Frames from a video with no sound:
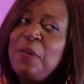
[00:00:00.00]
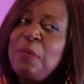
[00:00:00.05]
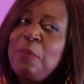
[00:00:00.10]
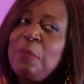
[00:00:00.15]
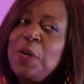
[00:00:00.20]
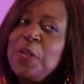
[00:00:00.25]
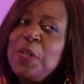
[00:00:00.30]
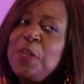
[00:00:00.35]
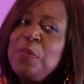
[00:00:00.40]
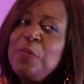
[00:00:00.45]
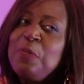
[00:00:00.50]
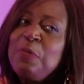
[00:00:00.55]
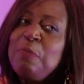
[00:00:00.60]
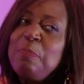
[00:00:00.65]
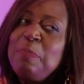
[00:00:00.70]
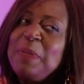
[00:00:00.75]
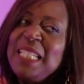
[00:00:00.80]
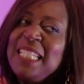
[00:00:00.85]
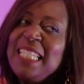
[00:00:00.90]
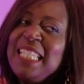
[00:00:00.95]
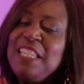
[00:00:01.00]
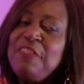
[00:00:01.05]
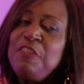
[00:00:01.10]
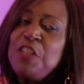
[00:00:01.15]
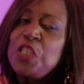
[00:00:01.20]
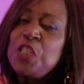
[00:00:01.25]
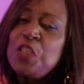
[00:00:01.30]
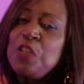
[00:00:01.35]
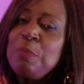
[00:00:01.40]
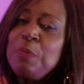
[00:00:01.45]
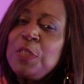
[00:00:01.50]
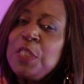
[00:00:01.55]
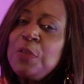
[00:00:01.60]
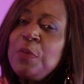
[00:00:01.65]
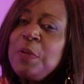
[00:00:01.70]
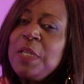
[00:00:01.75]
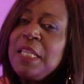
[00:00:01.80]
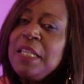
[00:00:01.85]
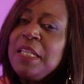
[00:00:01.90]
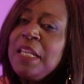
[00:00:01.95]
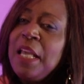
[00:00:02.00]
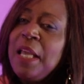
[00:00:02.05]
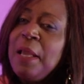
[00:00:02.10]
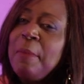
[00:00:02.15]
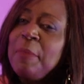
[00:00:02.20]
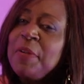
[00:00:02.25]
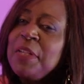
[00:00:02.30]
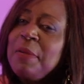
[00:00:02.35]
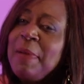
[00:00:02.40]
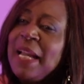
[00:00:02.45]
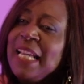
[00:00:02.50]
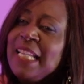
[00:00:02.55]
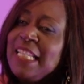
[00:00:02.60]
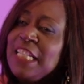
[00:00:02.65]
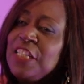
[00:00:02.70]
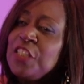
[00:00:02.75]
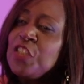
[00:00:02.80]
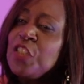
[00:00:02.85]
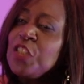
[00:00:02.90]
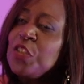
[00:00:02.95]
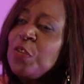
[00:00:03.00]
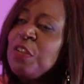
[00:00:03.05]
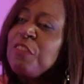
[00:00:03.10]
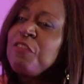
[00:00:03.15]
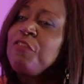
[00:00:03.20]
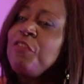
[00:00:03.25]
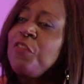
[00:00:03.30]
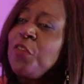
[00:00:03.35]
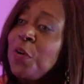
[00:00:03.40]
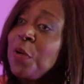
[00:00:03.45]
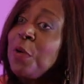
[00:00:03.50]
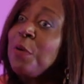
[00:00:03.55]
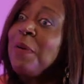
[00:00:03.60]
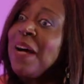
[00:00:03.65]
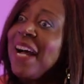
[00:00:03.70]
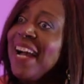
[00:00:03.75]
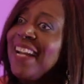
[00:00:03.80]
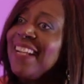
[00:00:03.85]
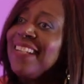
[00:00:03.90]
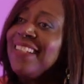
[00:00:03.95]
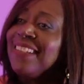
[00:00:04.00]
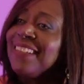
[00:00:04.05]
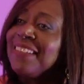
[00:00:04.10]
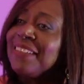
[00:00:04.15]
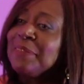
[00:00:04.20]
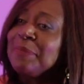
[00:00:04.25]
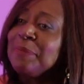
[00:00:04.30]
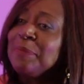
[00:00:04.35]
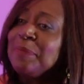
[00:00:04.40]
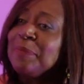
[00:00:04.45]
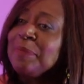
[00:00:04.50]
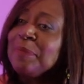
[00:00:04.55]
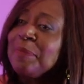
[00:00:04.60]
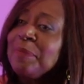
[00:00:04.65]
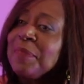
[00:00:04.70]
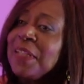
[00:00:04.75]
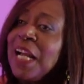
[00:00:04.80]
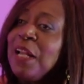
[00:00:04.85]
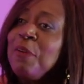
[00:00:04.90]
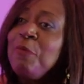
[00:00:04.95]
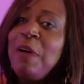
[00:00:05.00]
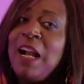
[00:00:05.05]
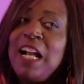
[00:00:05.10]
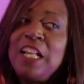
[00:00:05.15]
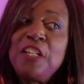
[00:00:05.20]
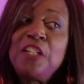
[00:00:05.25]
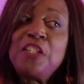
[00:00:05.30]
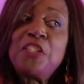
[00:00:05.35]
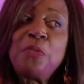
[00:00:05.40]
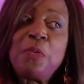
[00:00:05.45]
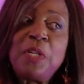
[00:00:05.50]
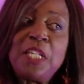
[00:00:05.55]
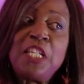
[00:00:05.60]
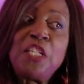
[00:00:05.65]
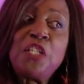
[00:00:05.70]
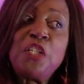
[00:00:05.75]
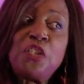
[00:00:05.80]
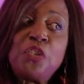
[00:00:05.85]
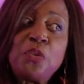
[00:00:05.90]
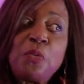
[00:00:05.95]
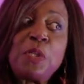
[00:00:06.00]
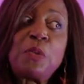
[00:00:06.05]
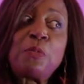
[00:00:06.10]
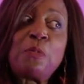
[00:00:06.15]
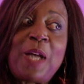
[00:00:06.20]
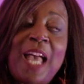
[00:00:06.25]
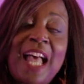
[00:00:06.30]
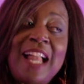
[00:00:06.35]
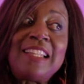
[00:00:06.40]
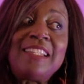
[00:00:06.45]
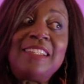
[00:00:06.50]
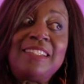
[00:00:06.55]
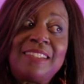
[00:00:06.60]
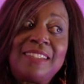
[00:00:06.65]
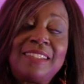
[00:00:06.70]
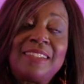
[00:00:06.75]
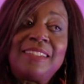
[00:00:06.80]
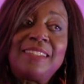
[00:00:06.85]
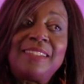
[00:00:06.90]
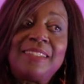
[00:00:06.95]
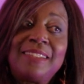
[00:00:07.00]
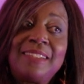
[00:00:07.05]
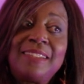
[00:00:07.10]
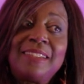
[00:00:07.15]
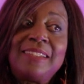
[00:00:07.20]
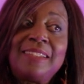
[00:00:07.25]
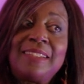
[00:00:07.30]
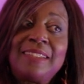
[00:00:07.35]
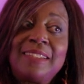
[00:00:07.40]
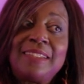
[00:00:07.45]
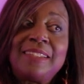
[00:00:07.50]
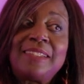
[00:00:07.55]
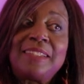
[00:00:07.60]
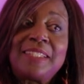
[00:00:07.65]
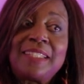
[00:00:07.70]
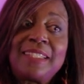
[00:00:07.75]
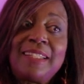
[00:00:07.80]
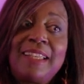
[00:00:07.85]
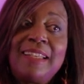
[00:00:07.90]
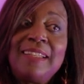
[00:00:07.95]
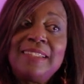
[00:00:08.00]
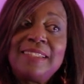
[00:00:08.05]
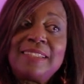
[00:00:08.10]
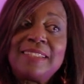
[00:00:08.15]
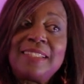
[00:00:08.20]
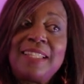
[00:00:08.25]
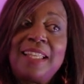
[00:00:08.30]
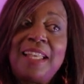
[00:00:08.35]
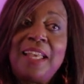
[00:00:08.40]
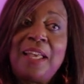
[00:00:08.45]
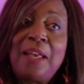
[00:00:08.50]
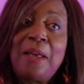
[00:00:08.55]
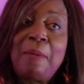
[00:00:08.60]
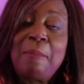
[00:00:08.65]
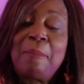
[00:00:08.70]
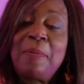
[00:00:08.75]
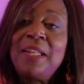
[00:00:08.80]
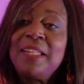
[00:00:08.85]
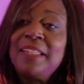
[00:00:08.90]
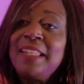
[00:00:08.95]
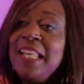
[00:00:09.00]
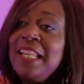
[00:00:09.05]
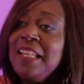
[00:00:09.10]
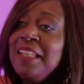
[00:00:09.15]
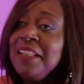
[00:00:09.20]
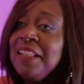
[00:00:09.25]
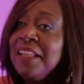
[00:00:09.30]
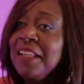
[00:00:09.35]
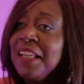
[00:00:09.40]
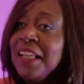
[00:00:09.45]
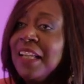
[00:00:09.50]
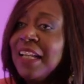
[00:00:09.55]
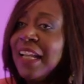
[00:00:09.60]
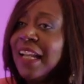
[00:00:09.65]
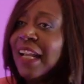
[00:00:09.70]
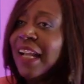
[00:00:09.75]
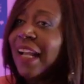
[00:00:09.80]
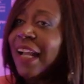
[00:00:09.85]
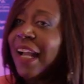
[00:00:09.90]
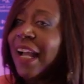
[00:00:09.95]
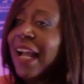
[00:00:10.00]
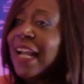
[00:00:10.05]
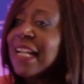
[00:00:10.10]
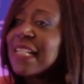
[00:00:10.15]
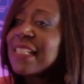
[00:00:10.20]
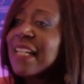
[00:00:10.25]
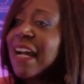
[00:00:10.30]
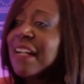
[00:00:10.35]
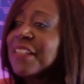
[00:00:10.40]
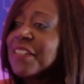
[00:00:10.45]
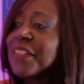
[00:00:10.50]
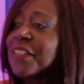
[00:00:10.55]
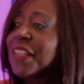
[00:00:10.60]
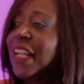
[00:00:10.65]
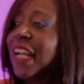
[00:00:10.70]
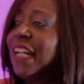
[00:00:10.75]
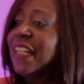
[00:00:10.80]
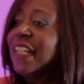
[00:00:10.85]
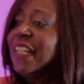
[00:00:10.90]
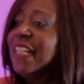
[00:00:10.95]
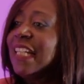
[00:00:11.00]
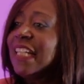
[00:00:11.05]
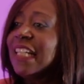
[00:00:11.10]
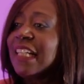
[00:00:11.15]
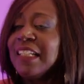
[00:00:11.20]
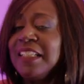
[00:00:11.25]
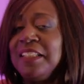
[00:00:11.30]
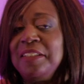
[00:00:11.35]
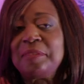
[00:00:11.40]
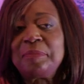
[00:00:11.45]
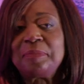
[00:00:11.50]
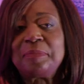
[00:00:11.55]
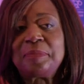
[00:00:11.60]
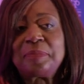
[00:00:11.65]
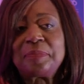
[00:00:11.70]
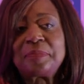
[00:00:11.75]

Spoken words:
what you believe you should be doing, but you might need to just do it for a while. And while you're doing it, you do it well. Yes? But then I started to get the niggling.